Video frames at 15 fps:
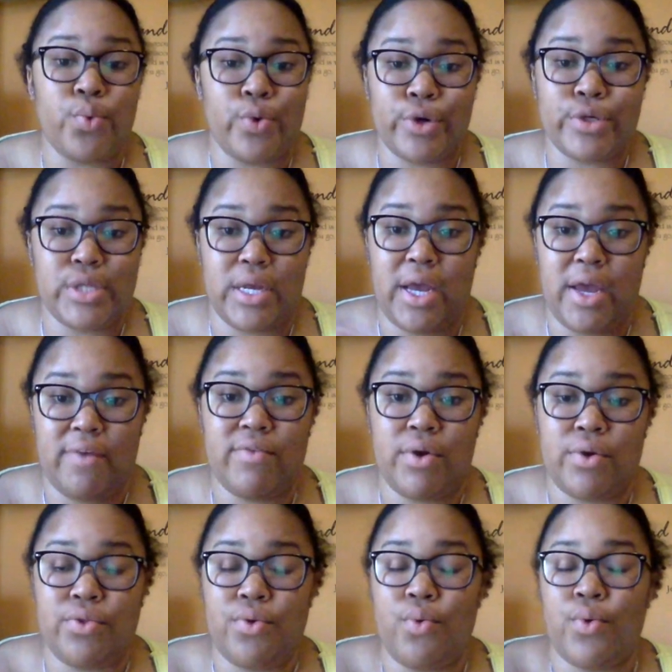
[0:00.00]
orders. Like, I had to
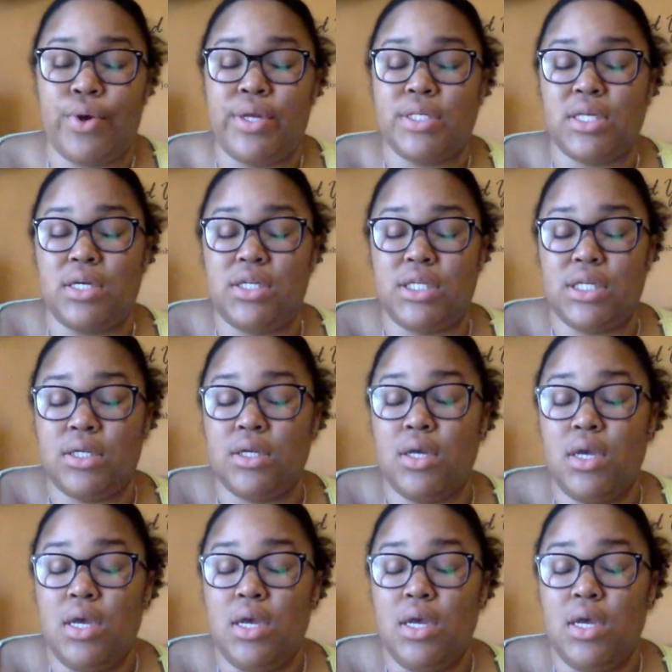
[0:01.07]
go through orientation.